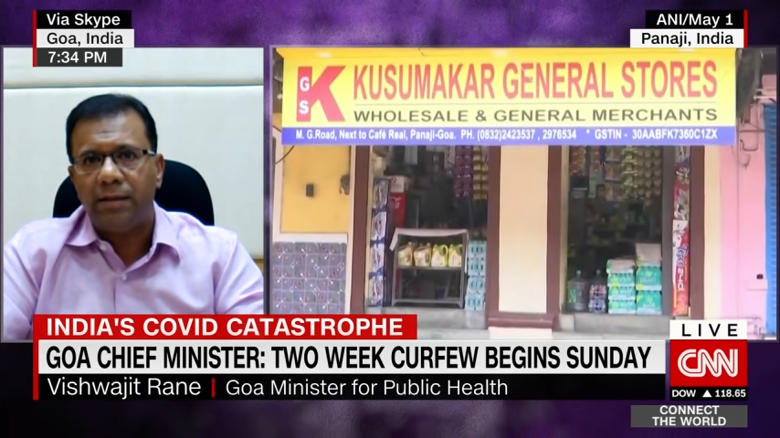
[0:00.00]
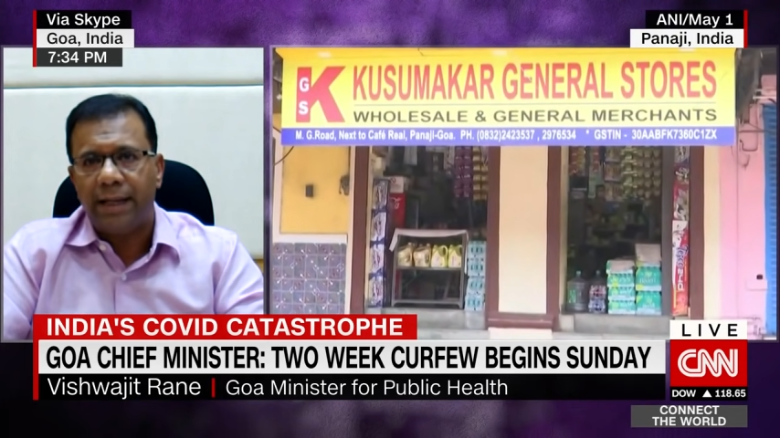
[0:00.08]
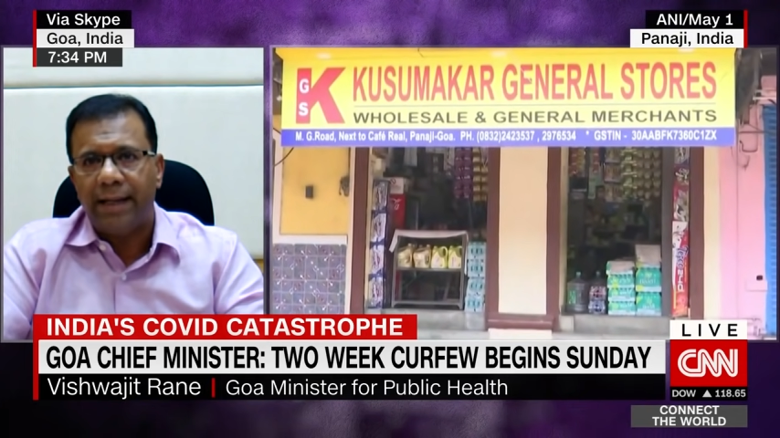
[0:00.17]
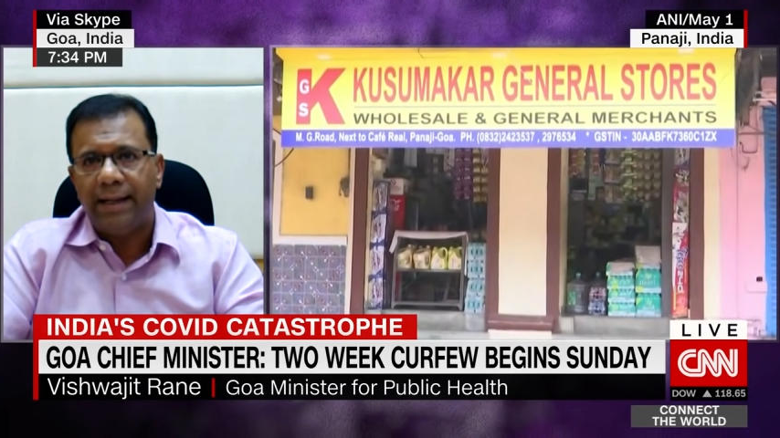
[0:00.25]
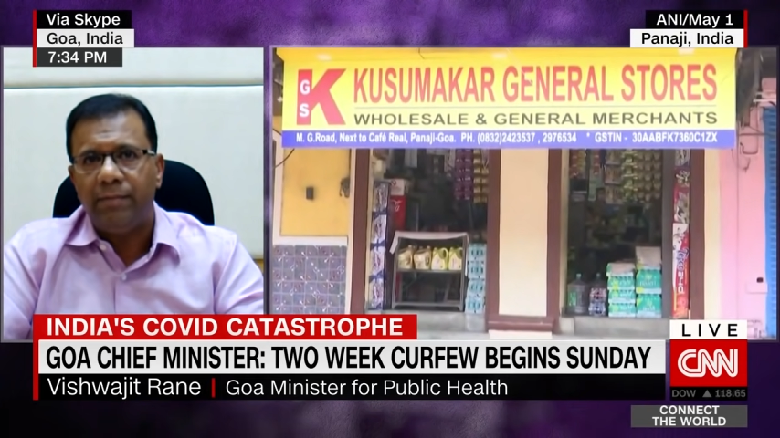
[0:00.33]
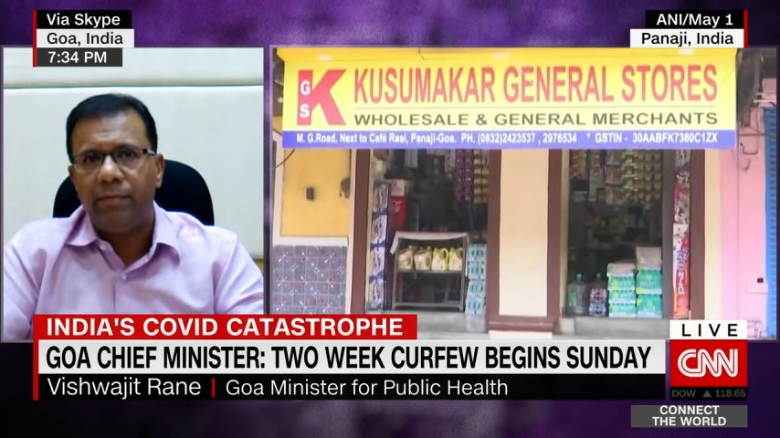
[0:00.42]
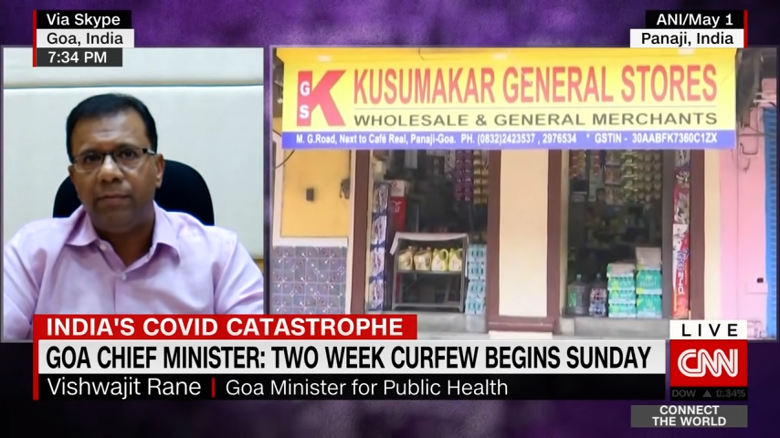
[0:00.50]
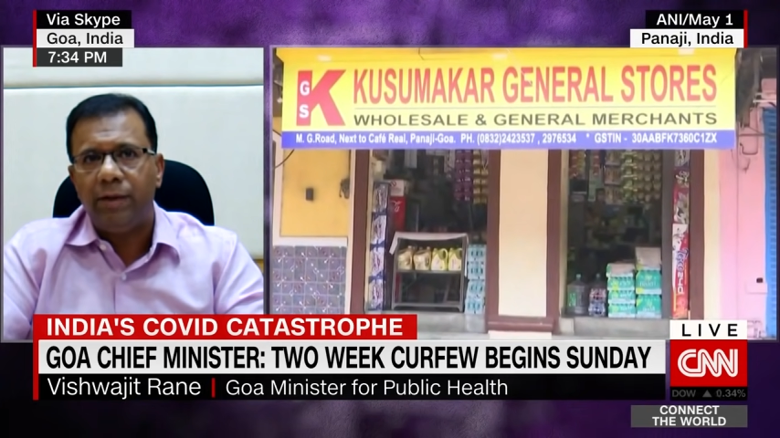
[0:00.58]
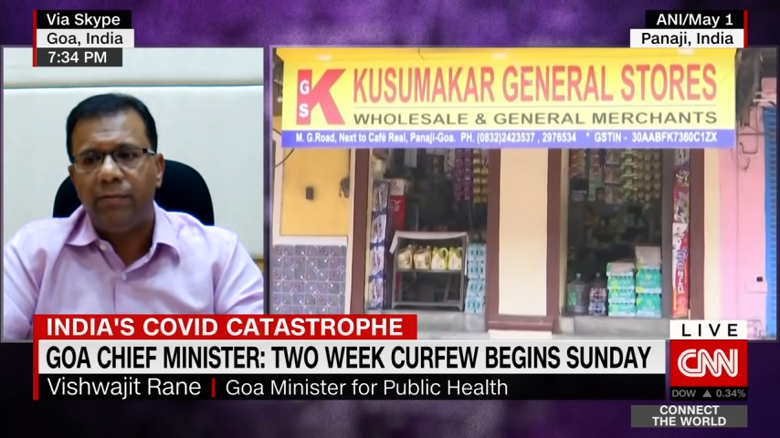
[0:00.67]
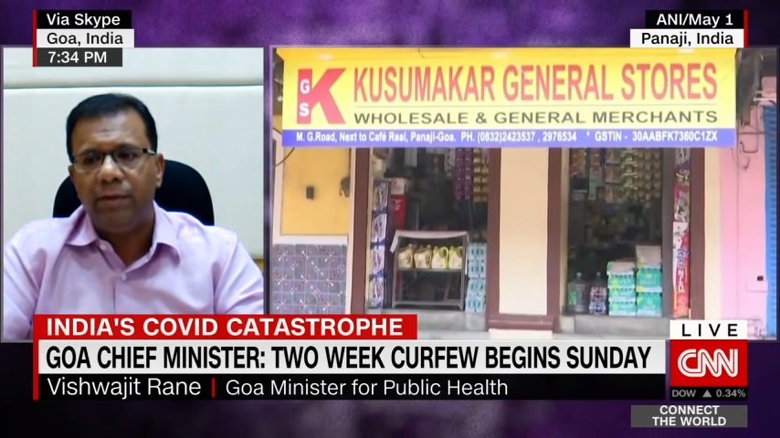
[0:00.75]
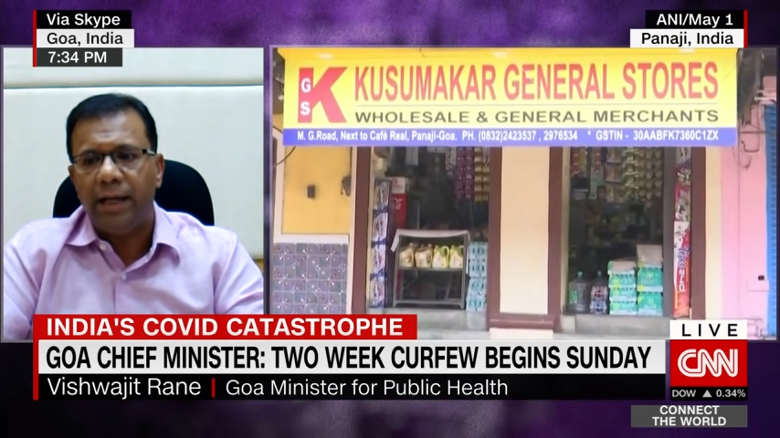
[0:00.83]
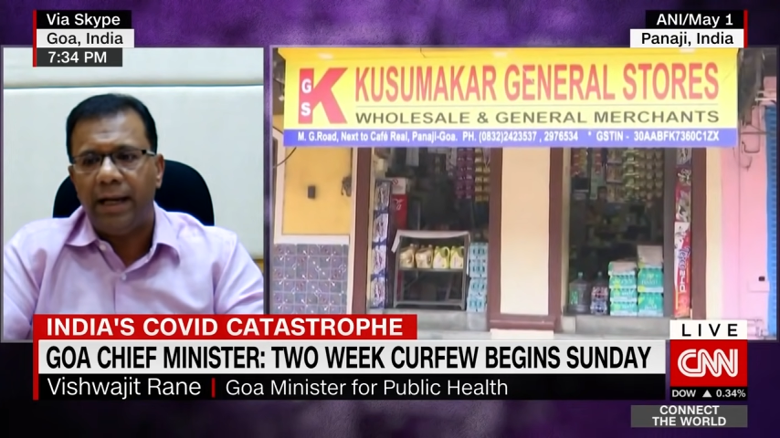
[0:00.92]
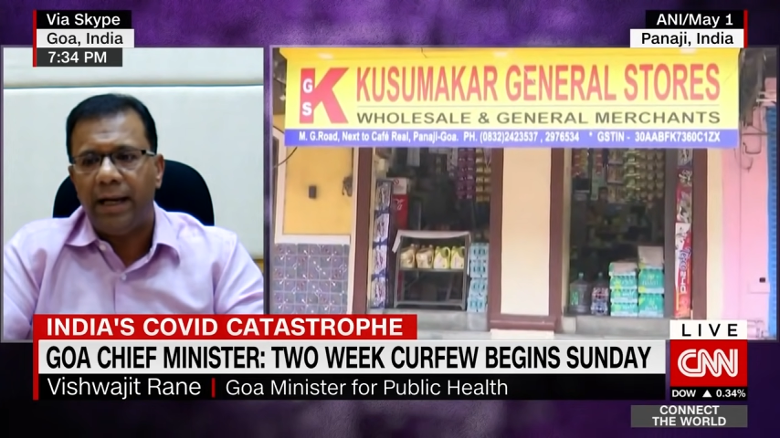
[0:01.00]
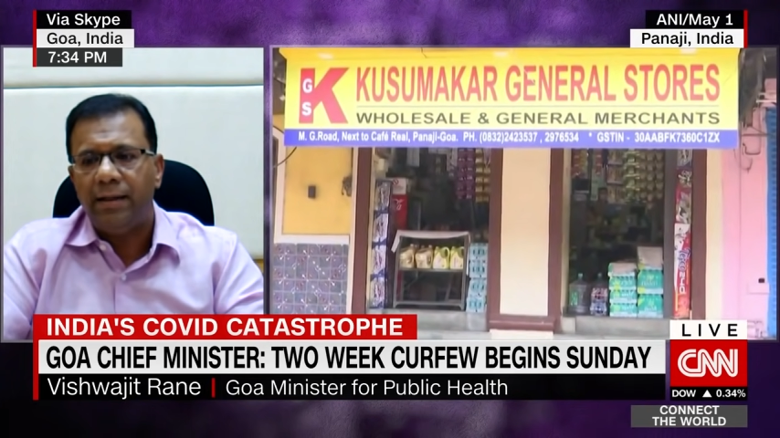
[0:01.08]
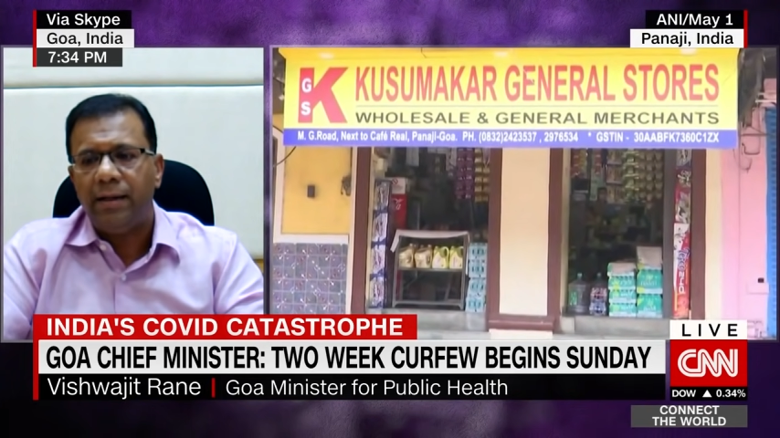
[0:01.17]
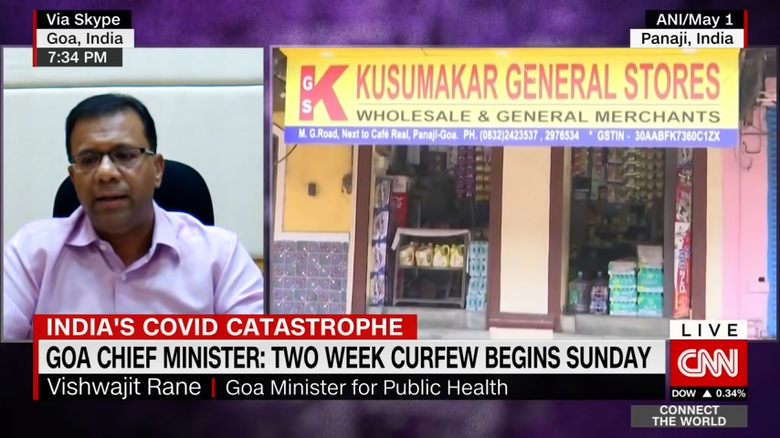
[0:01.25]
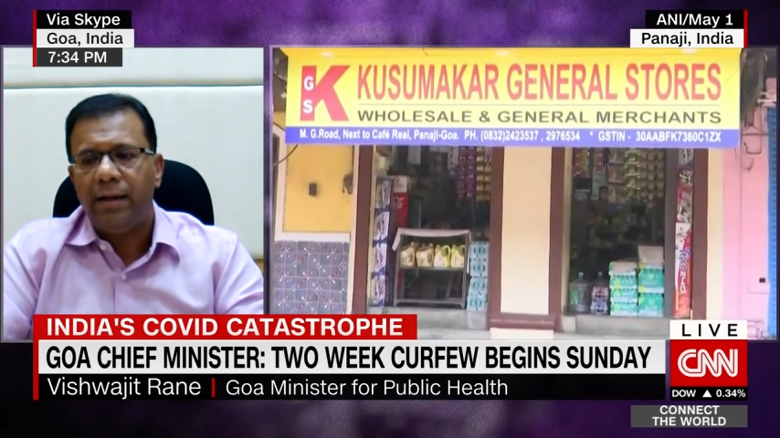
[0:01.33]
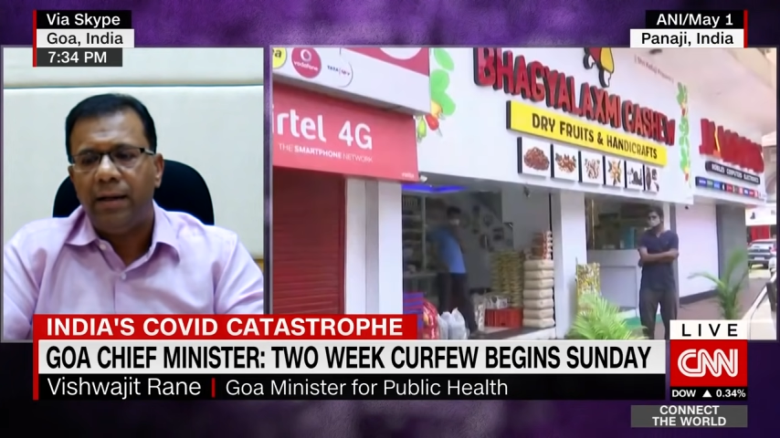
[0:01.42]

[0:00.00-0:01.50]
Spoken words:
time when we had